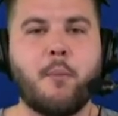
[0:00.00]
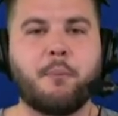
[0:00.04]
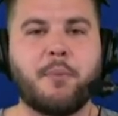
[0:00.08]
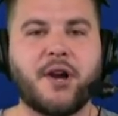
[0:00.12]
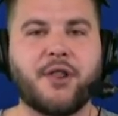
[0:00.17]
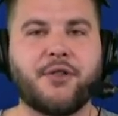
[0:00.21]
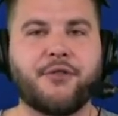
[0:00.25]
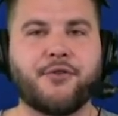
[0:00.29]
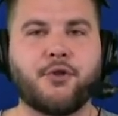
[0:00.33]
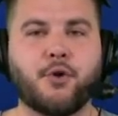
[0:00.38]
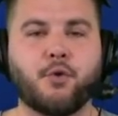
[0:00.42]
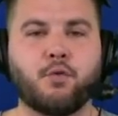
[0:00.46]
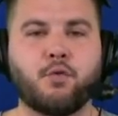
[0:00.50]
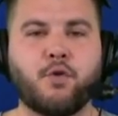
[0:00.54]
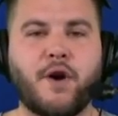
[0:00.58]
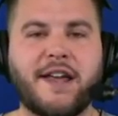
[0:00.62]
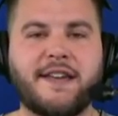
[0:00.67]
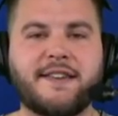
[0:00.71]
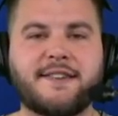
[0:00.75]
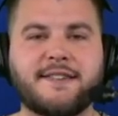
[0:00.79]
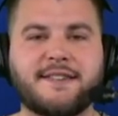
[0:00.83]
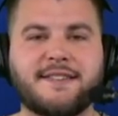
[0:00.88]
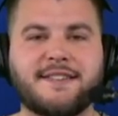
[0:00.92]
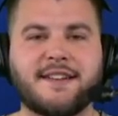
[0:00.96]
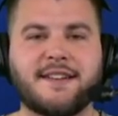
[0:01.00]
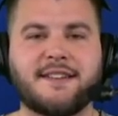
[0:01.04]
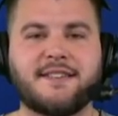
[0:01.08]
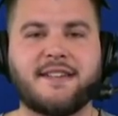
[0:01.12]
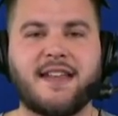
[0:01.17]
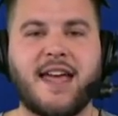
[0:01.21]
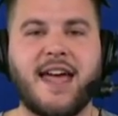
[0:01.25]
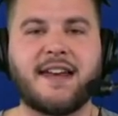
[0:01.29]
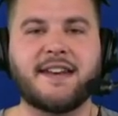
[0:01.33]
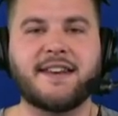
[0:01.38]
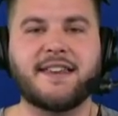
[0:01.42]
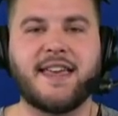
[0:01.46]
but it's the race to
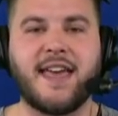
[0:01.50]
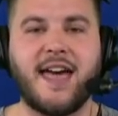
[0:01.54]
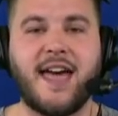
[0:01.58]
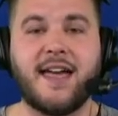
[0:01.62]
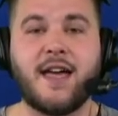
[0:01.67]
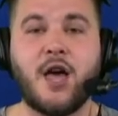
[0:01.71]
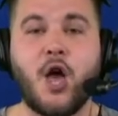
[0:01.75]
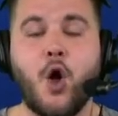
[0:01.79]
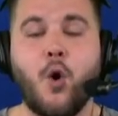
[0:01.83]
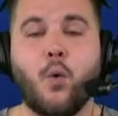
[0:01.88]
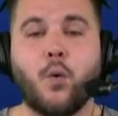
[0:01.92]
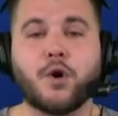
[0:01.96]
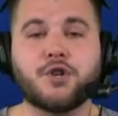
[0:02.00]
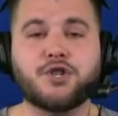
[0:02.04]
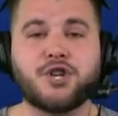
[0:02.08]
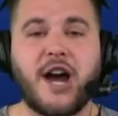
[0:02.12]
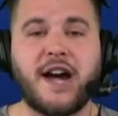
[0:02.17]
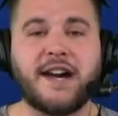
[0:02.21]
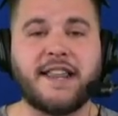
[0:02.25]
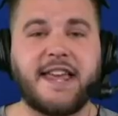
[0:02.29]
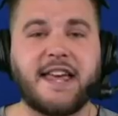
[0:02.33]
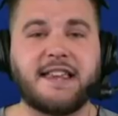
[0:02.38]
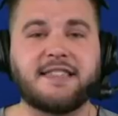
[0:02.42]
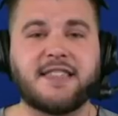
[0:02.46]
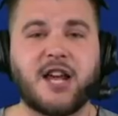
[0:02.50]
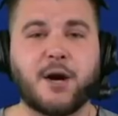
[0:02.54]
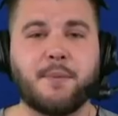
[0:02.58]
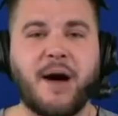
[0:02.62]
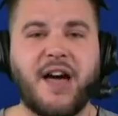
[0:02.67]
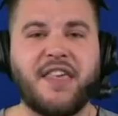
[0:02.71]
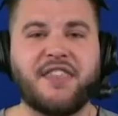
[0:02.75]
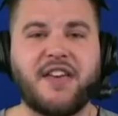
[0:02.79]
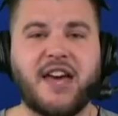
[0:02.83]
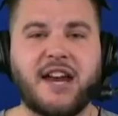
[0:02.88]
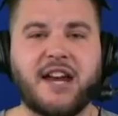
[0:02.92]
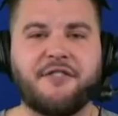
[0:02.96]
10K. We're trying to get there
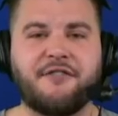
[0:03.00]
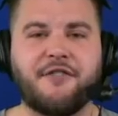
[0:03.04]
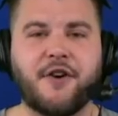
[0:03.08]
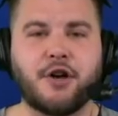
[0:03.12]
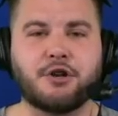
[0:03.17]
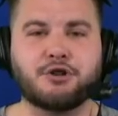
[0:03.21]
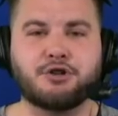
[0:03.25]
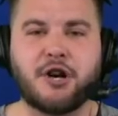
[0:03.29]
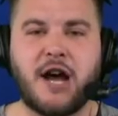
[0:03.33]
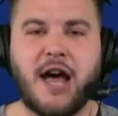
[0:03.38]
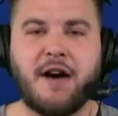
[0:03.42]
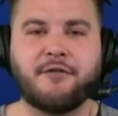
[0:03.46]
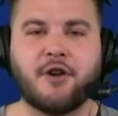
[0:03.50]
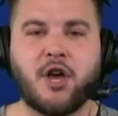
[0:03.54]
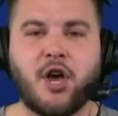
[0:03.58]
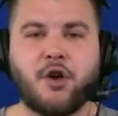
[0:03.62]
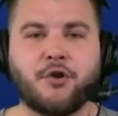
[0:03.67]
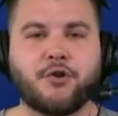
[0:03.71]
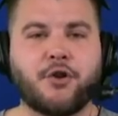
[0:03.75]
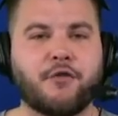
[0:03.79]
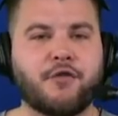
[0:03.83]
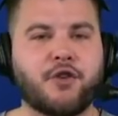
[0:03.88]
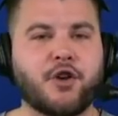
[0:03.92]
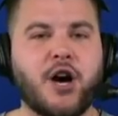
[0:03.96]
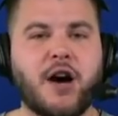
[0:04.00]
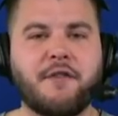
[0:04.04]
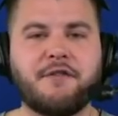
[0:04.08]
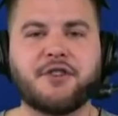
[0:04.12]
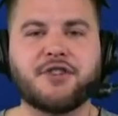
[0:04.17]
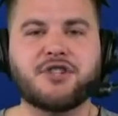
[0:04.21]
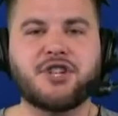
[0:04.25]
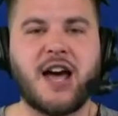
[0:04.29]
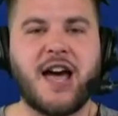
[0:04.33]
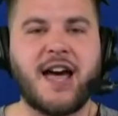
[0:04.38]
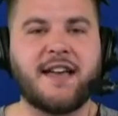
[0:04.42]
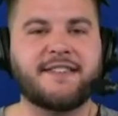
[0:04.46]
by the NFL draft. So if you love the
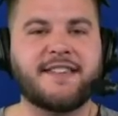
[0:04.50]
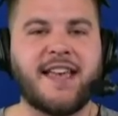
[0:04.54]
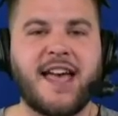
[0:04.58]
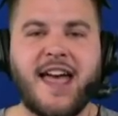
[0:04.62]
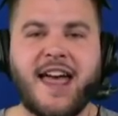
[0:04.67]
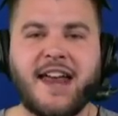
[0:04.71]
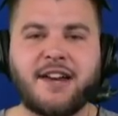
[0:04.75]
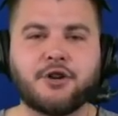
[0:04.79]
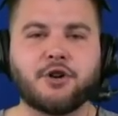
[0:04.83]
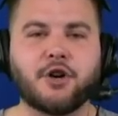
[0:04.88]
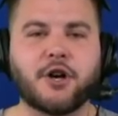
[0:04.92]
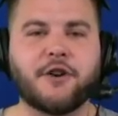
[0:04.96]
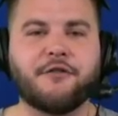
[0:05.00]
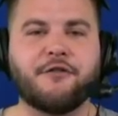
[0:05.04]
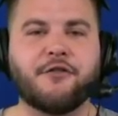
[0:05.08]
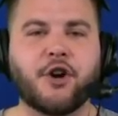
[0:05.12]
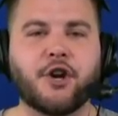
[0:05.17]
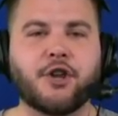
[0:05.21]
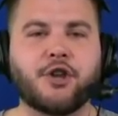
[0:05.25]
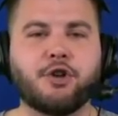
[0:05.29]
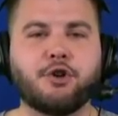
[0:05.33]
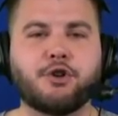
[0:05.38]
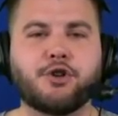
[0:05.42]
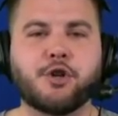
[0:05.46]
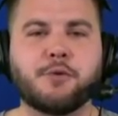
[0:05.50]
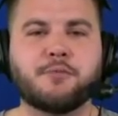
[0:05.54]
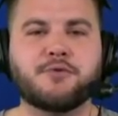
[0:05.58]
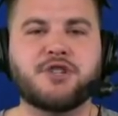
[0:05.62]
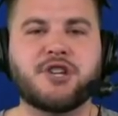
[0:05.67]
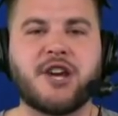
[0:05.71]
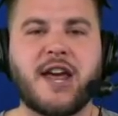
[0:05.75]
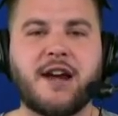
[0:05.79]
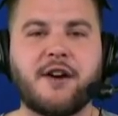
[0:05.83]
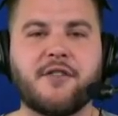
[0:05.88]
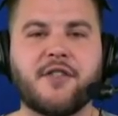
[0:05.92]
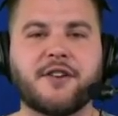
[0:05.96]
Giants and you're looking for a YouTube
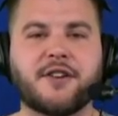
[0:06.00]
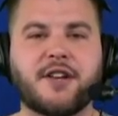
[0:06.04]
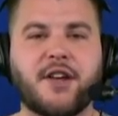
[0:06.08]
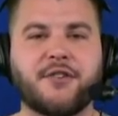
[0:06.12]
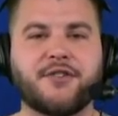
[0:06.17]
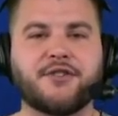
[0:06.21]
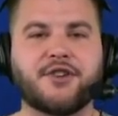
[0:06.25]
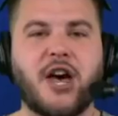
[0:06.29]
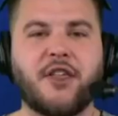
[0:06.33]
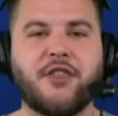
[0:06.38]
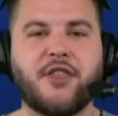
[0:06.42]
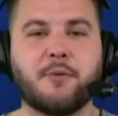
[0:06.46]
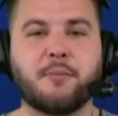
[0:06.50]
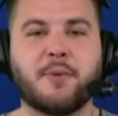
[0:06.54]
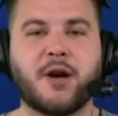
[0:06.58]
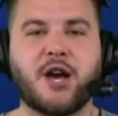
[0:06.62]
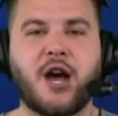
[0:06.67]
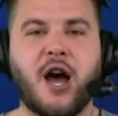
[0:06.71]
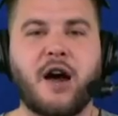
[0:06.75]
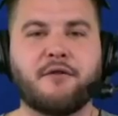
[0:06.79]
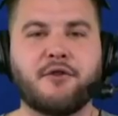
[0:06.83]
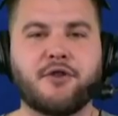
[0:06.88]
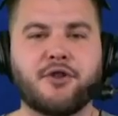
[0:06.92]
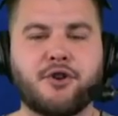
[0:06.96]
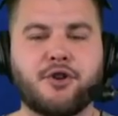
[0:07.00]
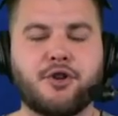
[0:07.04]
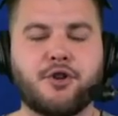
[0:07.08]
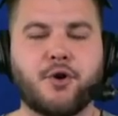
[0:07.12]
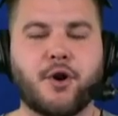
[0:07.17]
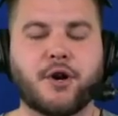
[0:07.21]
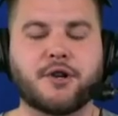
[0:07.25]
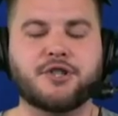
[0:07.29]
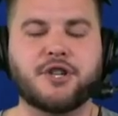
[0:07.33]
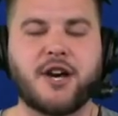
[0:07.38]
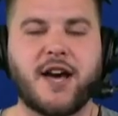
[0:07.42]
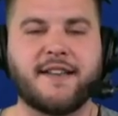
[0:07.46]
channel that does nothing but cover the New
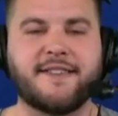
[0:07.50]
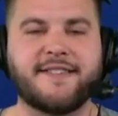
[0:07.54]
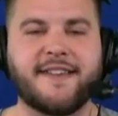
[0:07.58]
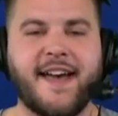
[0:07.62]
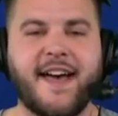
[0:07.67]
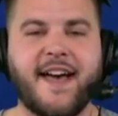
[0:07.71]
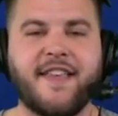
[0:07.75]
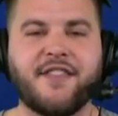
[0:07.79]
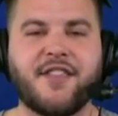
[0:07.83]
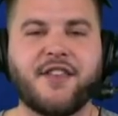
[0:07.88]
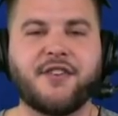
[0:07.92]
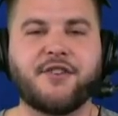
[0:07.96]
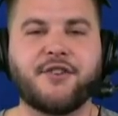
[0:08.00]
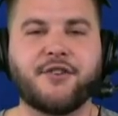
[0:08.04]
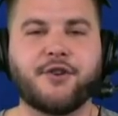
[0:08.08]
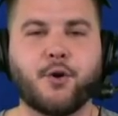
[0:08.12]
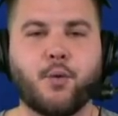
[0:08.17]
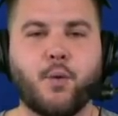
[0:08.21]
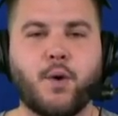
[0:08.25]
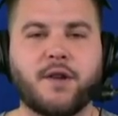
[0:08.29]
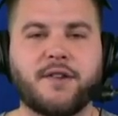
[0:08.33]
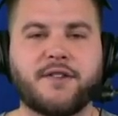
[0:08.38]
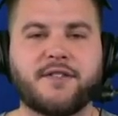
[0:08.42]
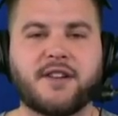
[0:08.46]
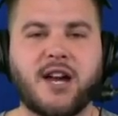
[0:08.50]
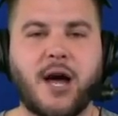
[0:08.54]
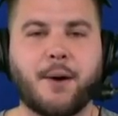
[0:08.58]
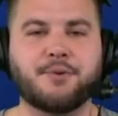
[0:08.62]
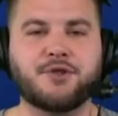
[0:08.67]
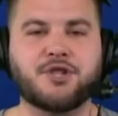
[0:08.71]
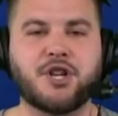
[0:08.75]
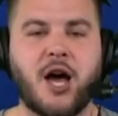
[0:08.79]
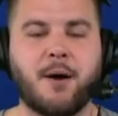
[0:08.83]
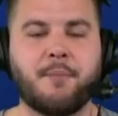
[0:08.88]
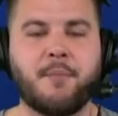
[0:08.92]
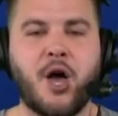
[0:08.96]
York Giants, this is your one-stop
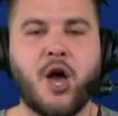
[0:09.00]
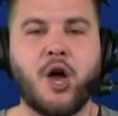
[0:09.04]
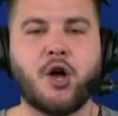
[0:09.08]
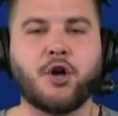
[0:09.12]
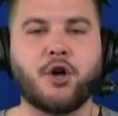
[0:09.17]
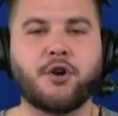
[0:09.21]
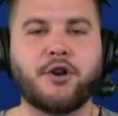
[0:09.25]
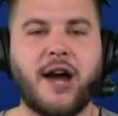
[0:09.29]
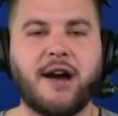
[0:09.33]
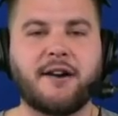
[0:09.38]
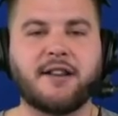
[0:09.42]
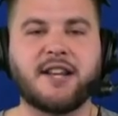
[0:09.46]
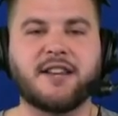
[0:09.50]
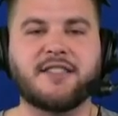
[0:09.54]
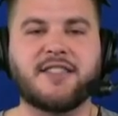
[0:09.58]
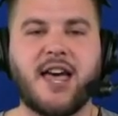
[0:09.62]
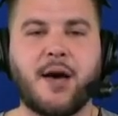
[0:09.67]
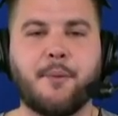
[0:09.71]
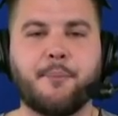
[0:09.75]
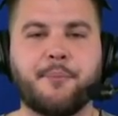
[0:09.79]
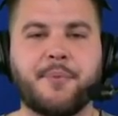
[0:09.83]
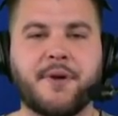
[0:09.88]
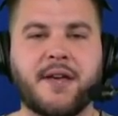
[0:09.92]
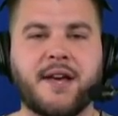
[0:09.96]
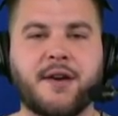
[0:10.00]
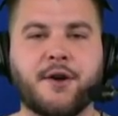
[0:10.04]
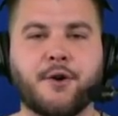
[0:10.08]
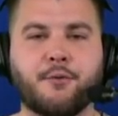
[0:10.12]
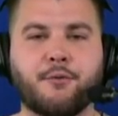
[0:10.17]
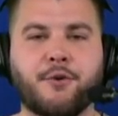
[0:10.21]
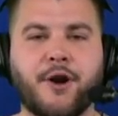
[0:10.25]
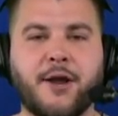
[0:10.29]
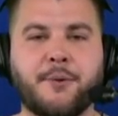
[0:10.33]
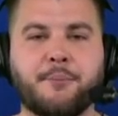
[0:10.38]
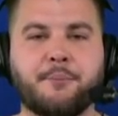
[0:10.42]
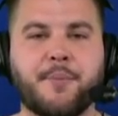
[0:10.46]
shop. Go down and hit that big
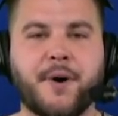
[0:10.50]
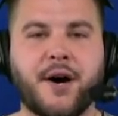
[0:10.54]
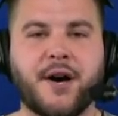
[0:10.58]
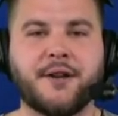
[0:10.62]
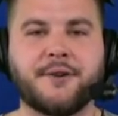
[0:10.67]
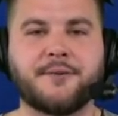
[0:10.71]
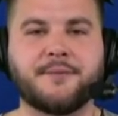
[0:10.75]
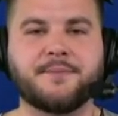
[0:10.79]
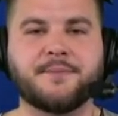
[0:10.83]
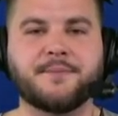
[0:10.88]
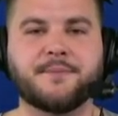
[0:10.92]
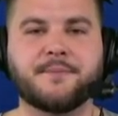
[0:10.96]
red button.